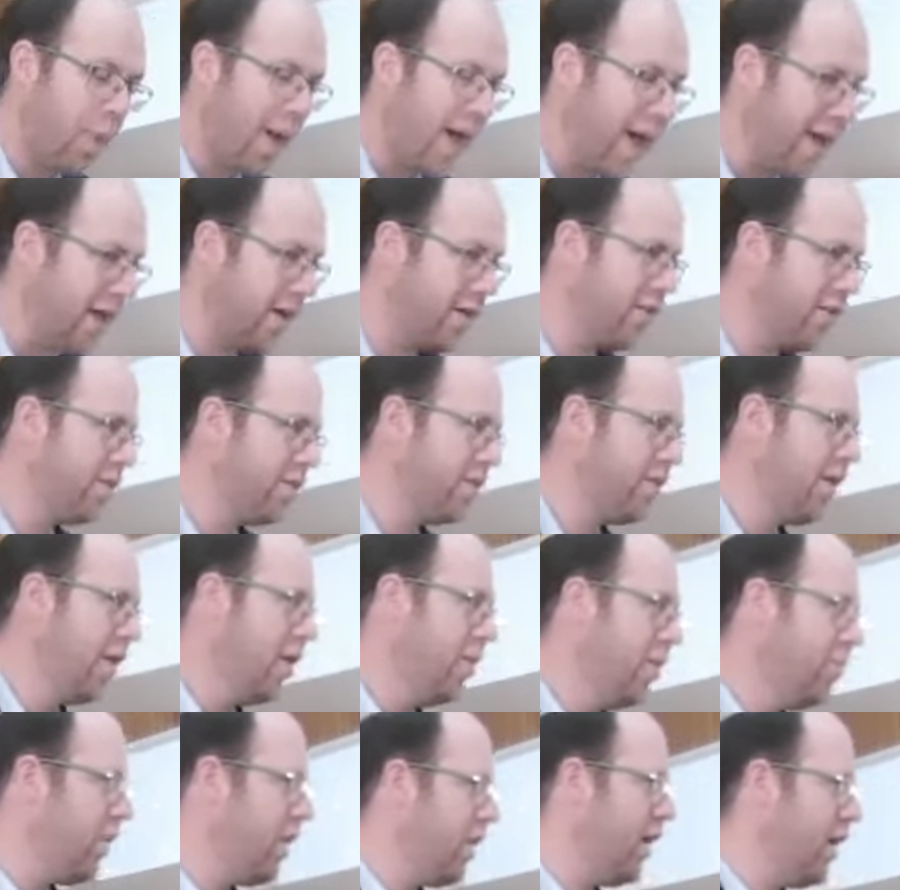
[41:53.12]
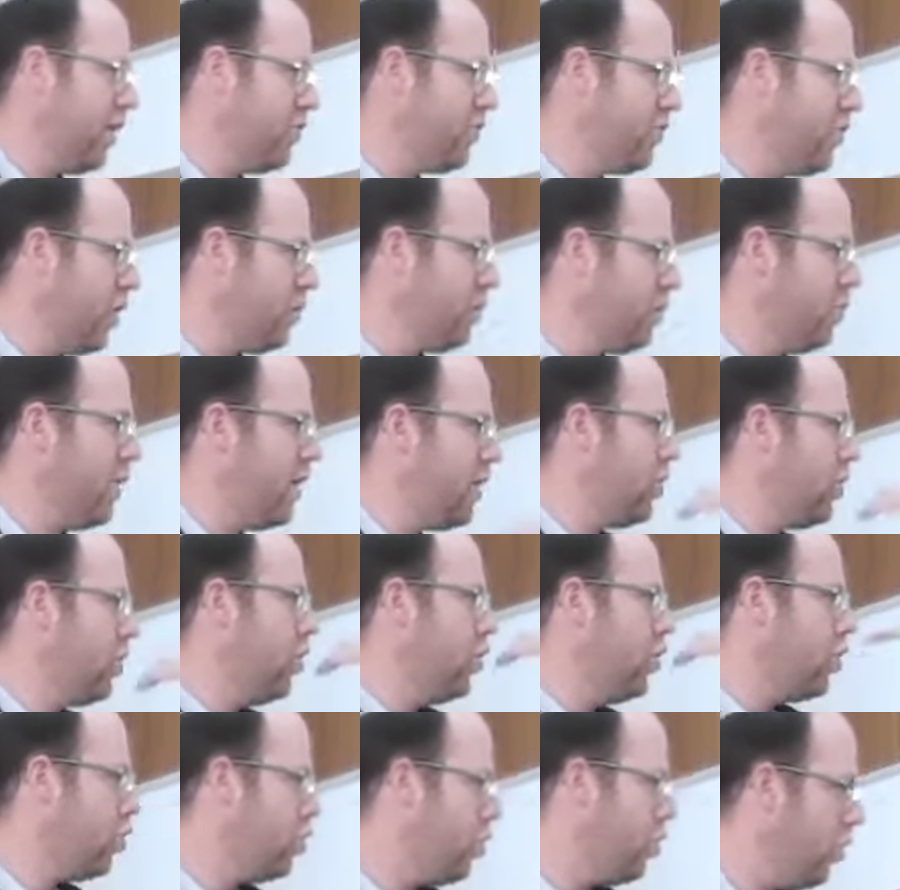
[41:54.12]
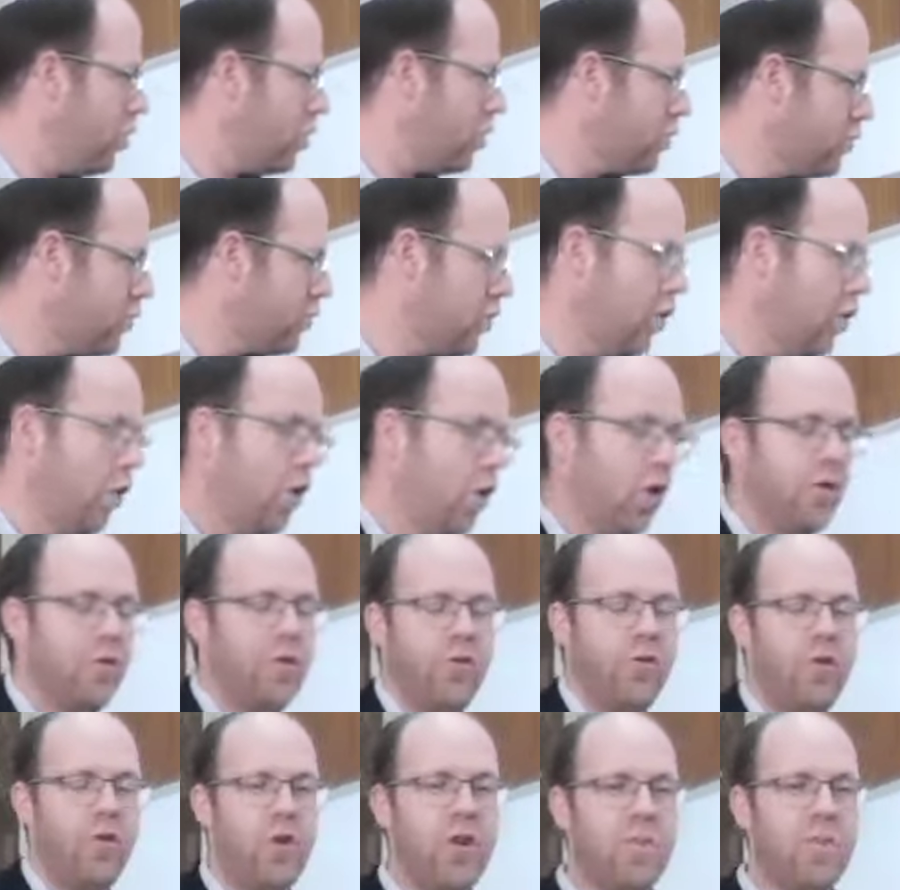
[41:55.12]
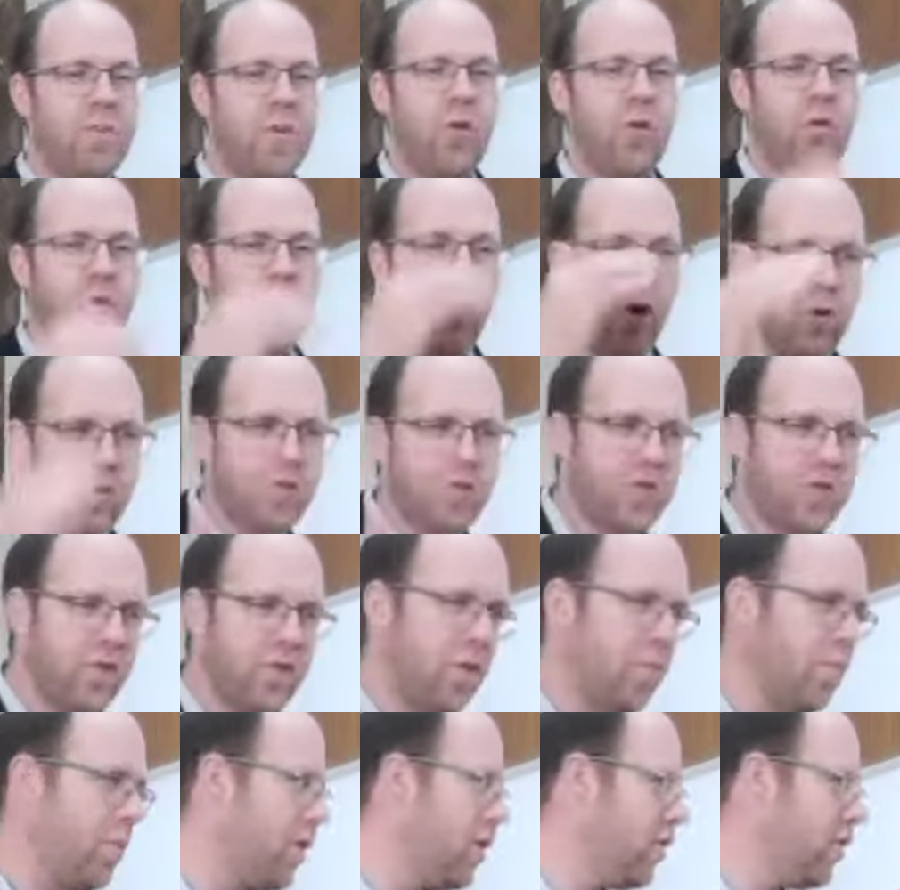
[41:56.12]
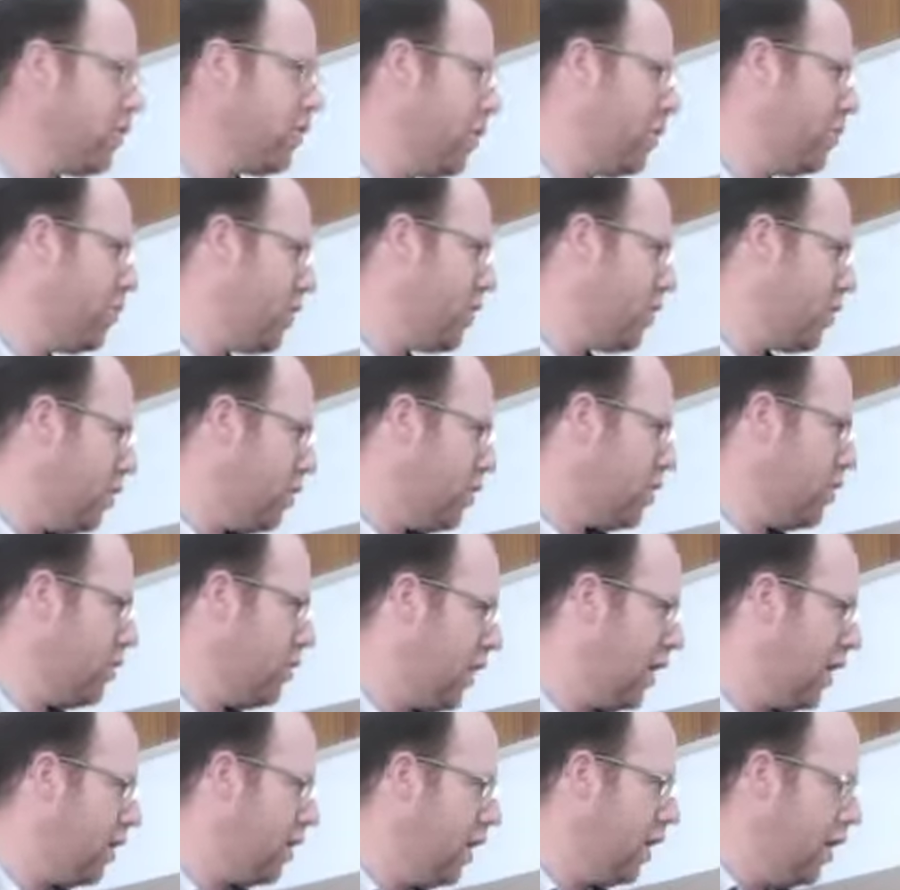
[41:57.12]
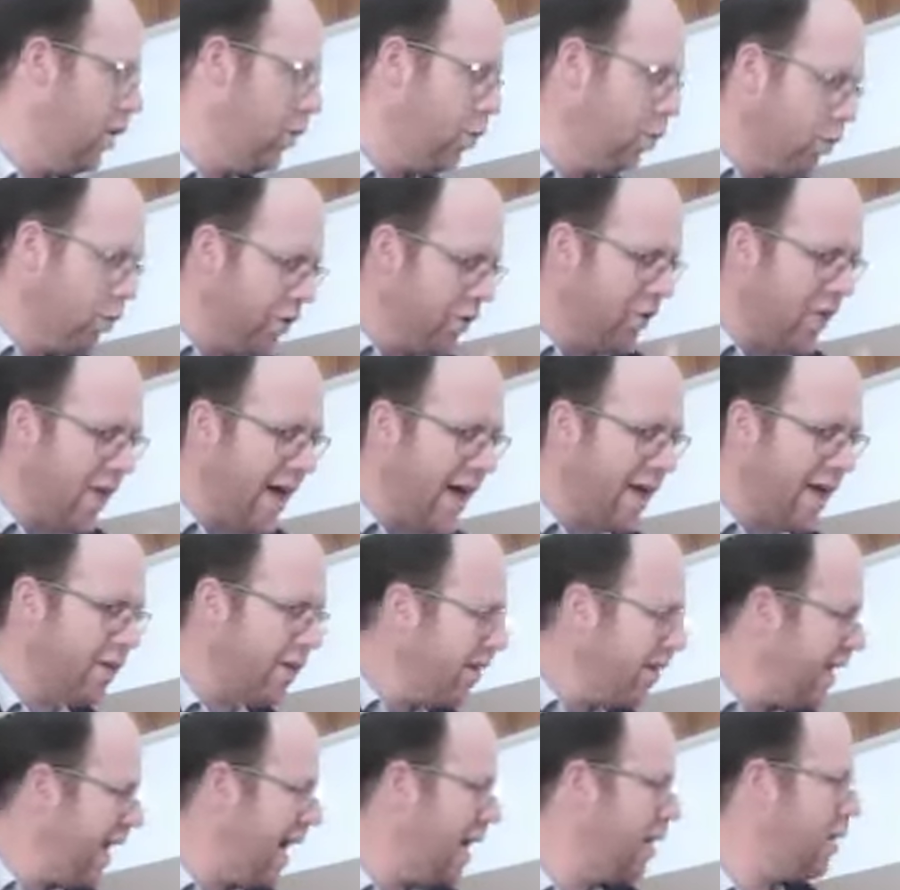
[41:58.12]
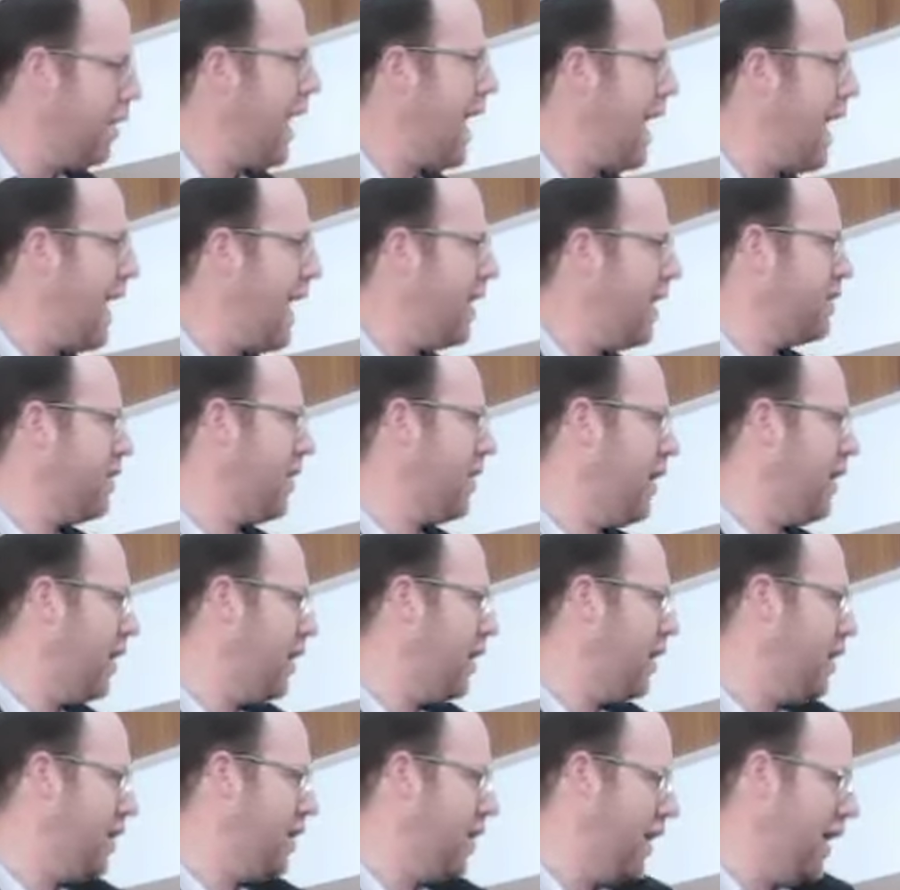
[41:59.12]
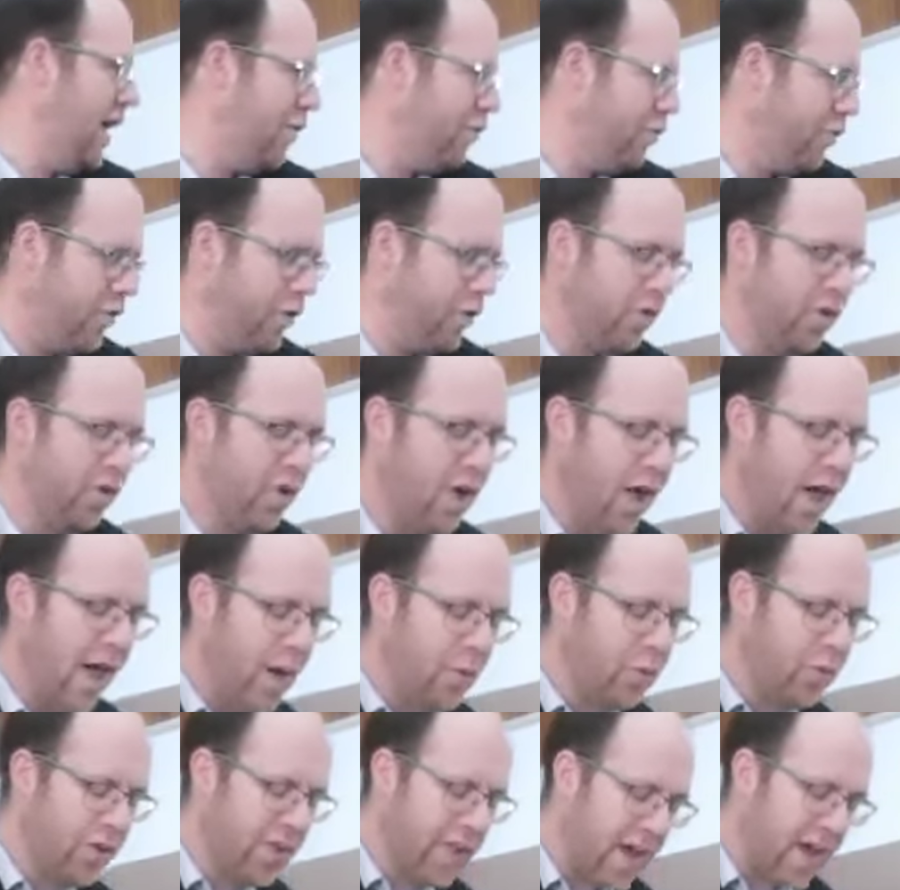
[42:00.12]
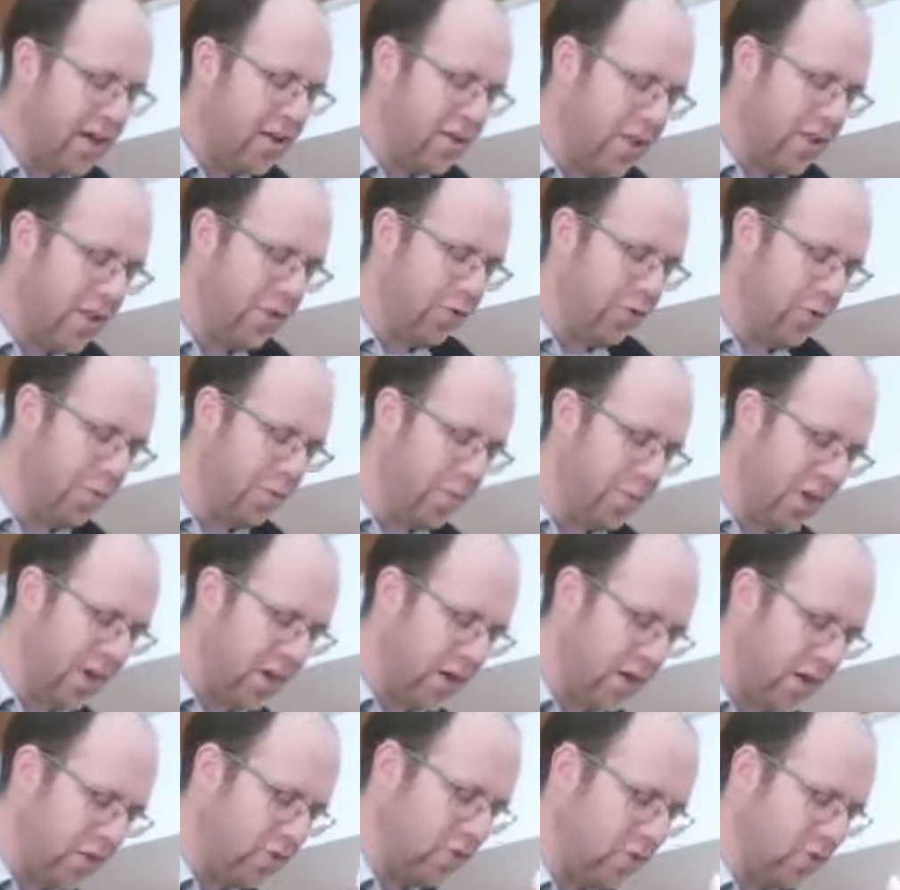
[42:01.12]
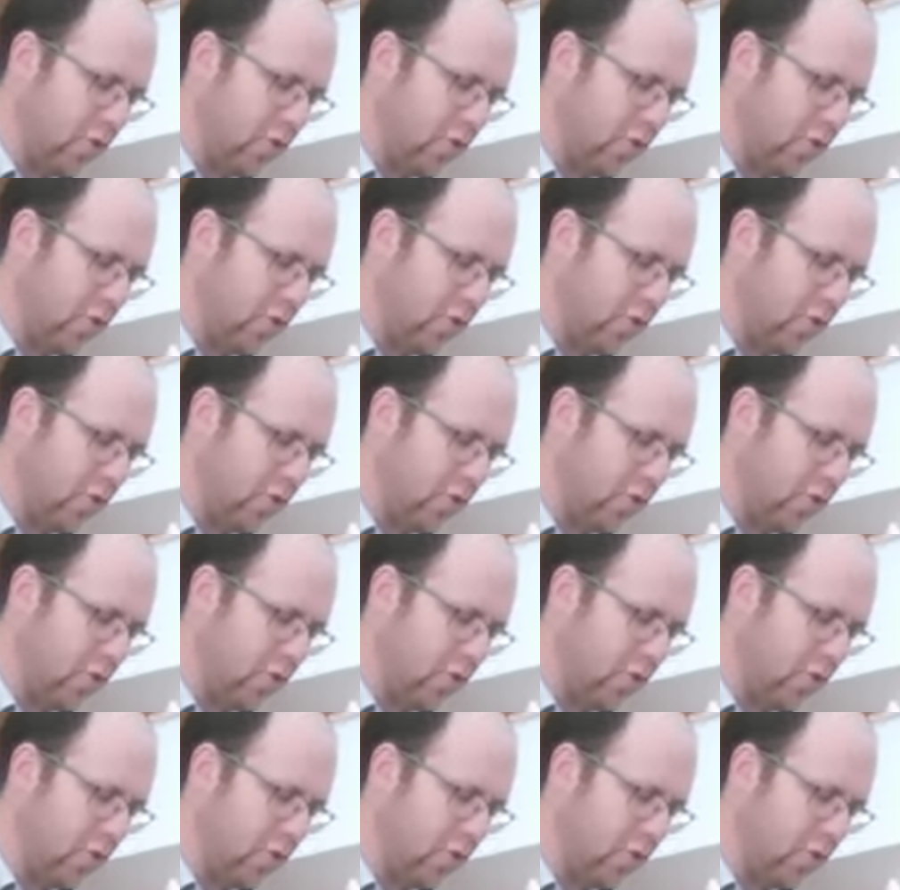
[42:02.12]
baked, but it has not been cooked, or if a food has been roasted, but it has not been cooked, right, would that now add a level, and would that therefore be a